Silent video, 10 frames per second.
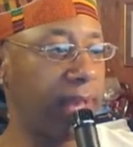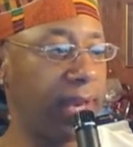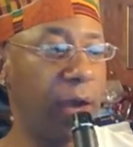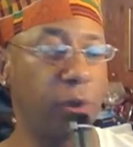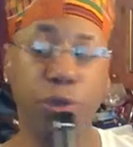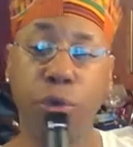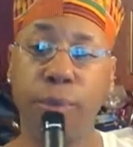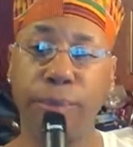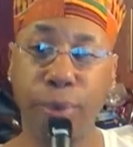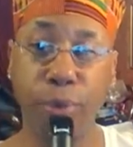and
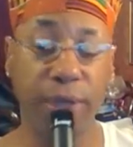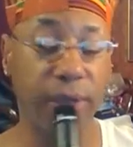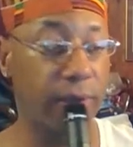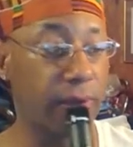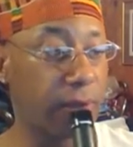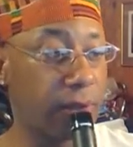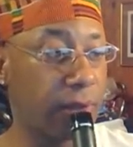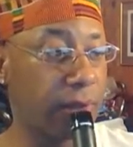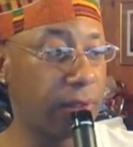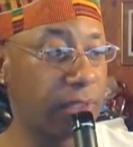also Punic,
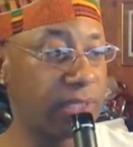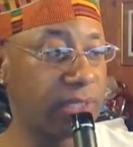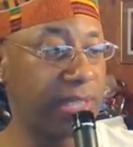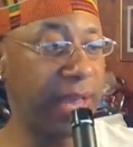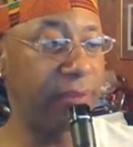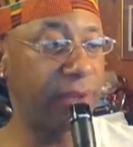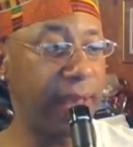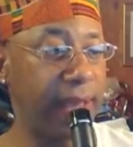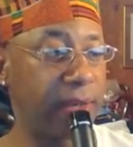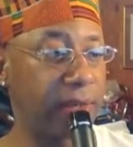South
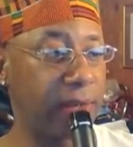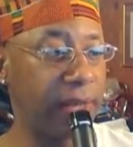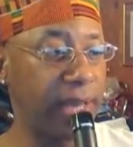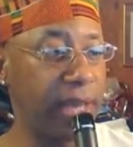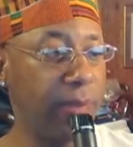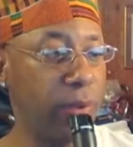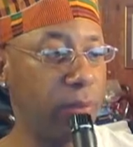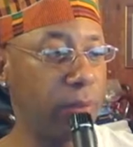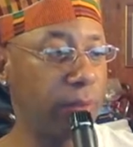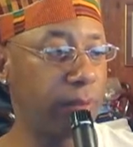Canaan,
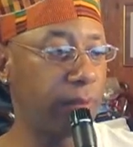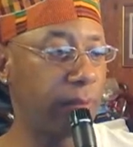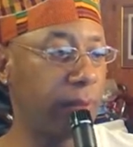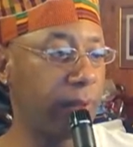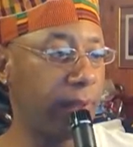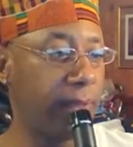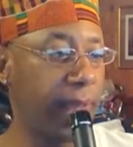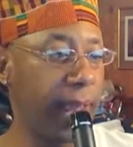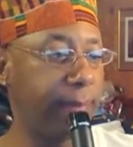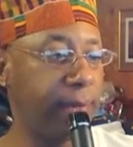Hebrew,
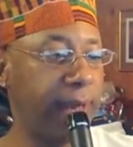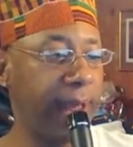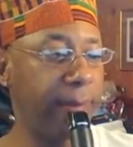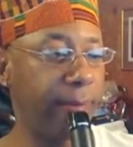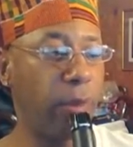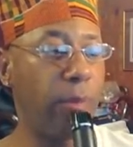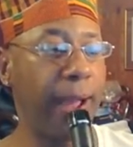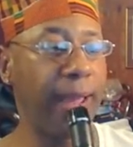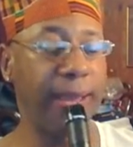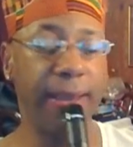Ammonite,
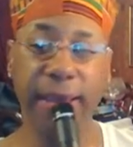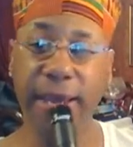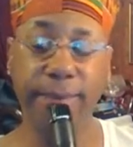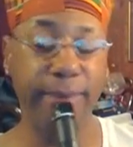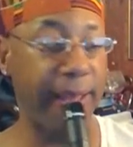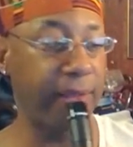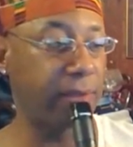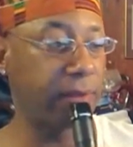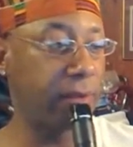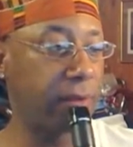Moabite, and Edomite.
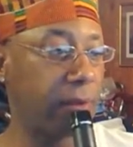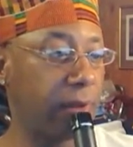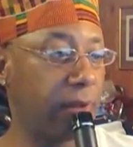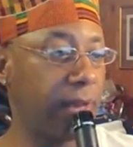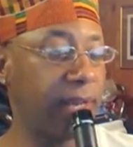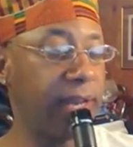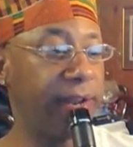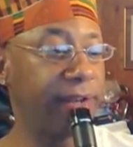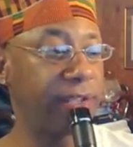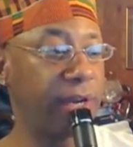And then
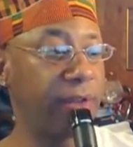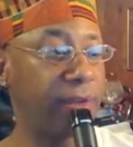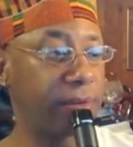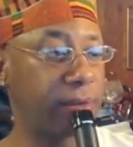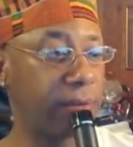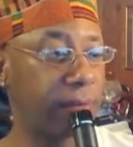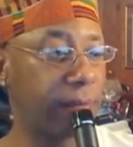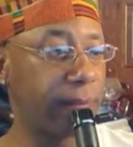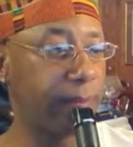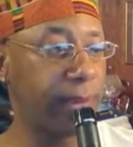there's other
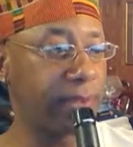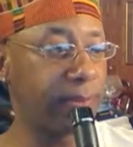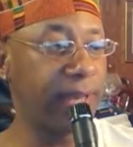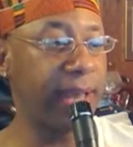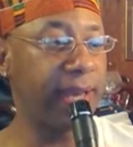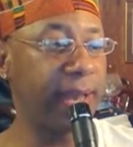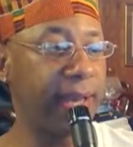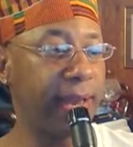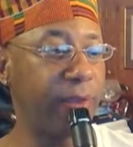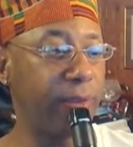possible
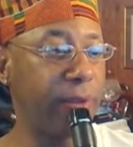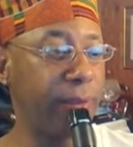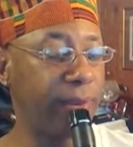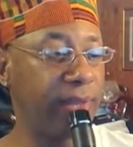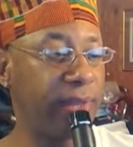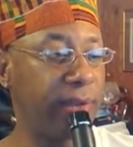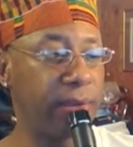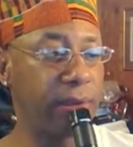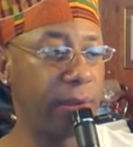Canaanite languages: Ugaritic,